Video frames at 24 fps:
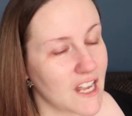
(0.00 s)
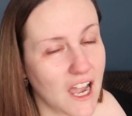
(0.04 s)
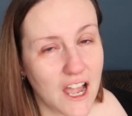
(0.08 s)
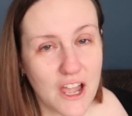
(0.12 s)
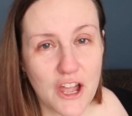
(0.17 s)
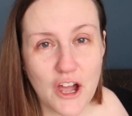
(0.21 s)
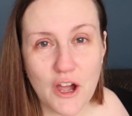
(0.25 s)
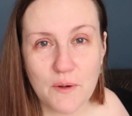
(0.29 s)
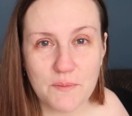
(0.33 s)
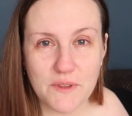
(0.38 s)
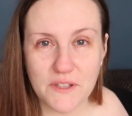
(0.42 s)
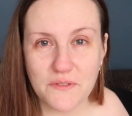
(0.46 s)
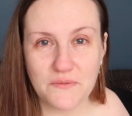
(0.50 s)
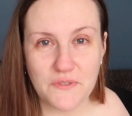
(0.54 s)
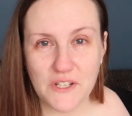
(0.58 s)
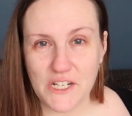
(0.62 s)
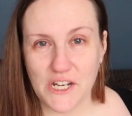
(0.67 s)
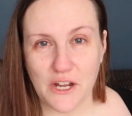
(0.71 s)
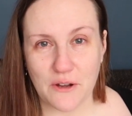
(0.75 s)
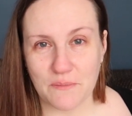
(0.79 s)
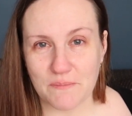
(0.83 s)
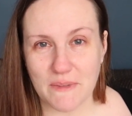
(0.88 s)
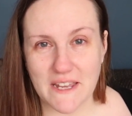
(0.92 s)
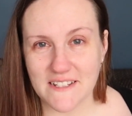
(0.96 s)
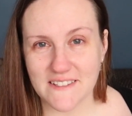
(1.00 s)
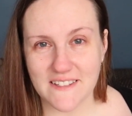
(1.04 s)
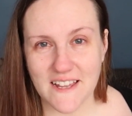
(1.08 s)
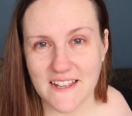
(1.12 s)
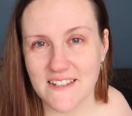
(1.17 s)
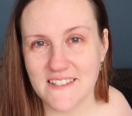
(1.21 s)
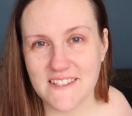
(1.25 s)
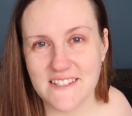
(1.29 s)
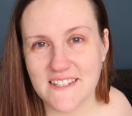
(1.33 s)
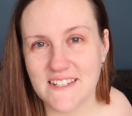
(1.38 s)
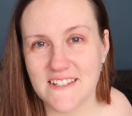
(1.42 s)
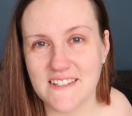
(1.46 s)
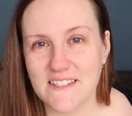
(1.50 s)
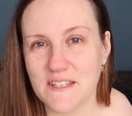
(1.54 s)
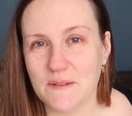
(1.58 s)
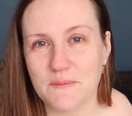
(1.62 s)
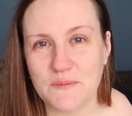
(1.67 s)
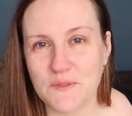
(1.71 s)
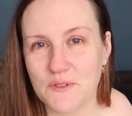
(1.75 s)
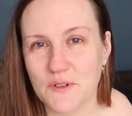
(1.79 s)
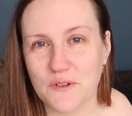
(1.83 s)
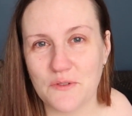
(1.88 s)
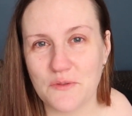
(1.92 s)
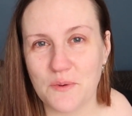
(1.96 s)
I hope this video makes sense in
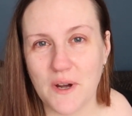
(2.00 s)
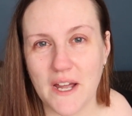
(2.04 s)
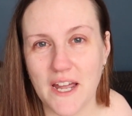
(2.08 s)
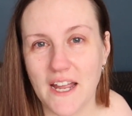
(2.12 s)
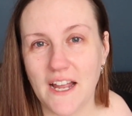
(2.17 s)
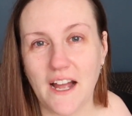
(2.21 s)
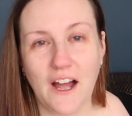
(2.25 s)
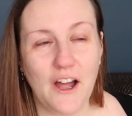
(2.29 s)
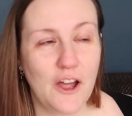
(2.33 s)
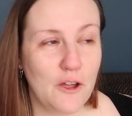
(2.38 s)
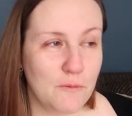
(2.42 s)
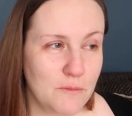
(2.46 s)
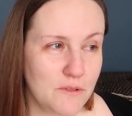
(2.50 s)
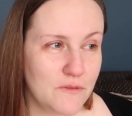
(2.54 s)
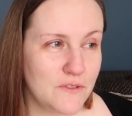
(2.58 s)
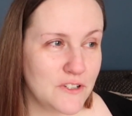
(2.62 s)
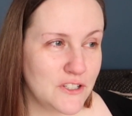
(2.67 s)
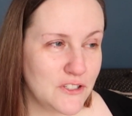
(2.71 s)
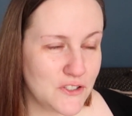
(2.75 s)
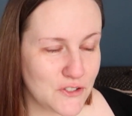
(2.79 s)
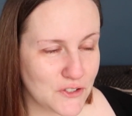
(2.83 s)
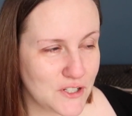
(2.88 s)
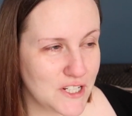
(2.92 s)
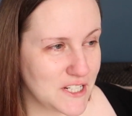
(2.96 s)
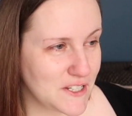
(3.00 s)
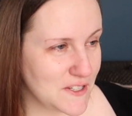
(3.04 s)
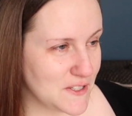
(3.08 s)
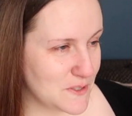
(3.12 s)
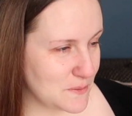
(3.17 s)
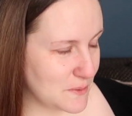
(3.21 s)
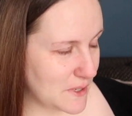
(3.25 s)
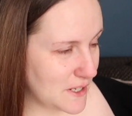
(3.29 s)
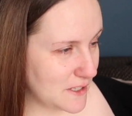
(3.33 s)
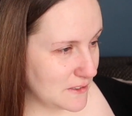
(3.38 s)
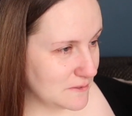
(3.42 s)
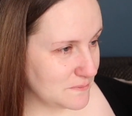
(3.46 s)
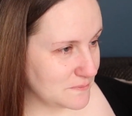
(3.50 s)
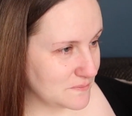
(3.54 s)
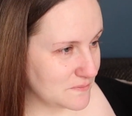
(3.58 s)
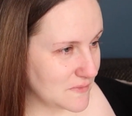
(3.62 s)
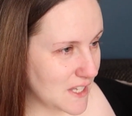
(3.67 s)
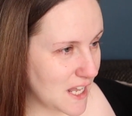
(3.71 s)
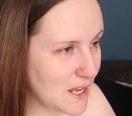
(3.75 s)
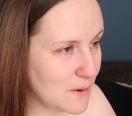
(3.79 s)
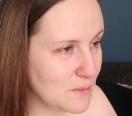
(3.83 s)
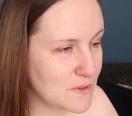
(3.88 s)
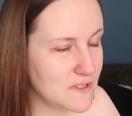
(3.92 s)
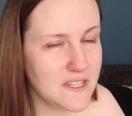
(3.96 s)
some sort of way. I hope you've enjoyed it as well.
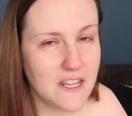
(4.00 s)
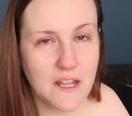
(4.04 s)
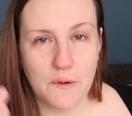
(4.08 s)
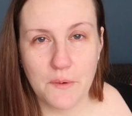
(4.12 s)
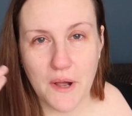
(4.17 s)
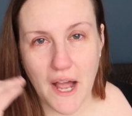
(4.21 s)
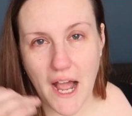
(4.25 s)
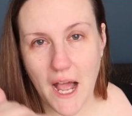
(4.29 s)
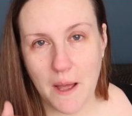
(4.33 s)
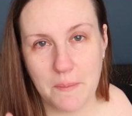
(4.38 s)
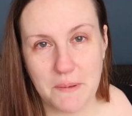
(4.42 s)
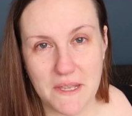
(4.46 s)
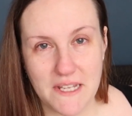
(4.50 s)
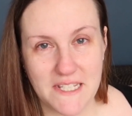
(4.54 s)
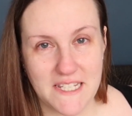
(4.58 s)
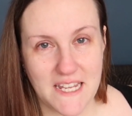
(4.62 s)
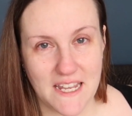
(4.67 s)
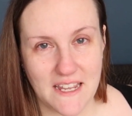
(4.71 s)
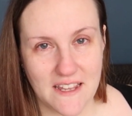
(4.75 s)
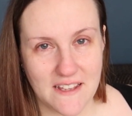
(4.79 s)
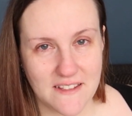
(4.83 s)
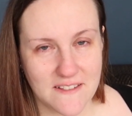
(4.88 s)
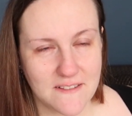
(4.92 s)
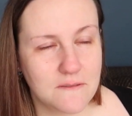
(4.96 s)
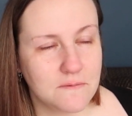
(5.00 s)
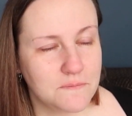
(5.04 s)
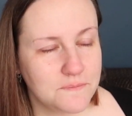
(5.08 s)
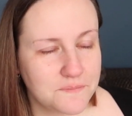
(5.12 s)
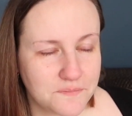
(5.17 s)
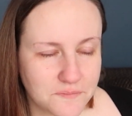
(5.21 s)
They were happy tears.